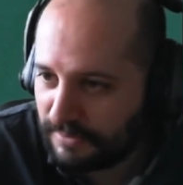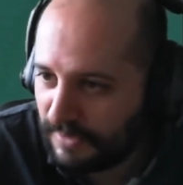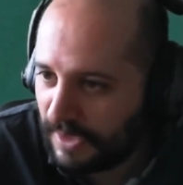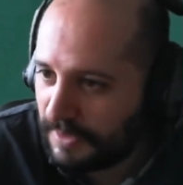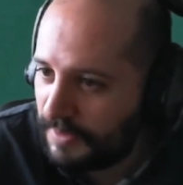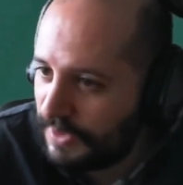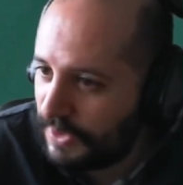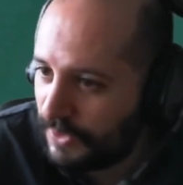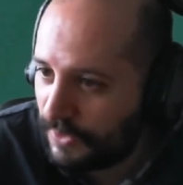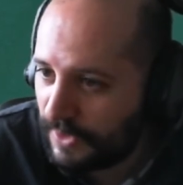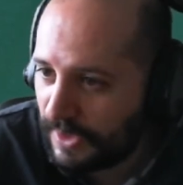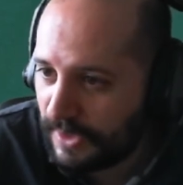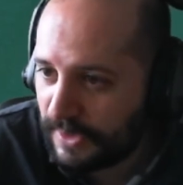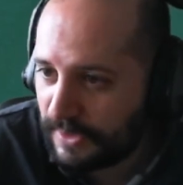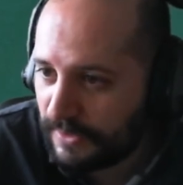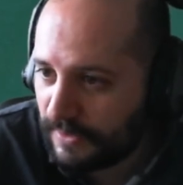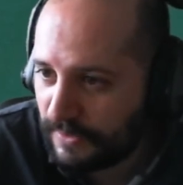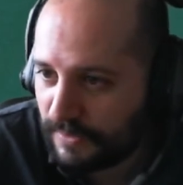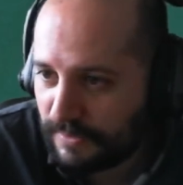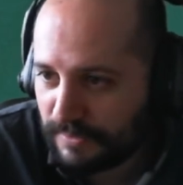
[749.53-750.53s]
I mean, you
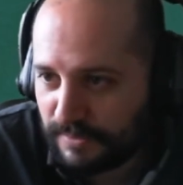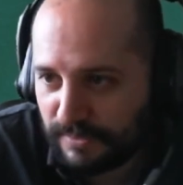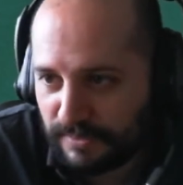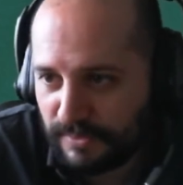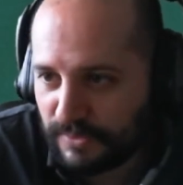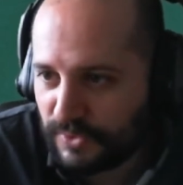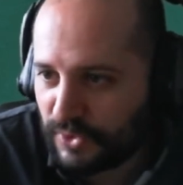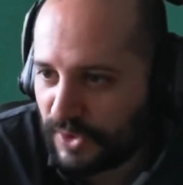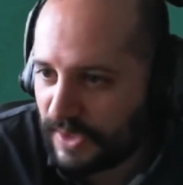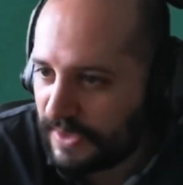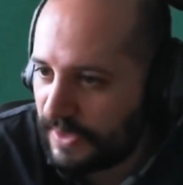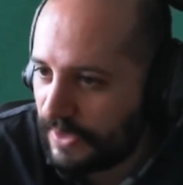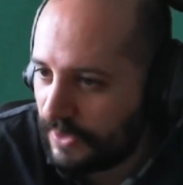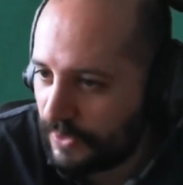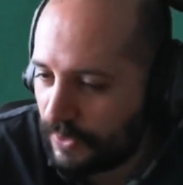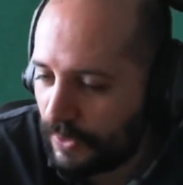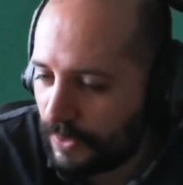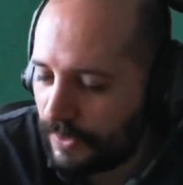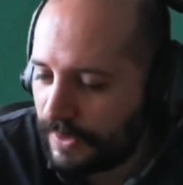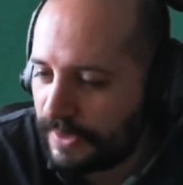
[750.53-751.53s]
can just
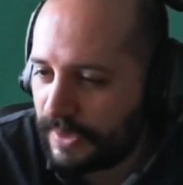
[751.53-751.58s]
ignore